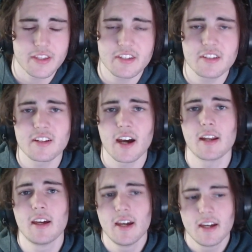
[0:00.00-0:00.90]
This is
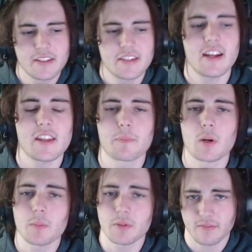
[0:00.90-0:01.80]
not the
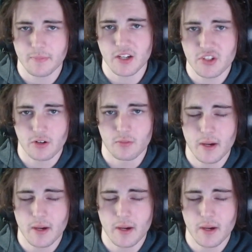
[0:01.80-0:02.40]
purpose of my channel.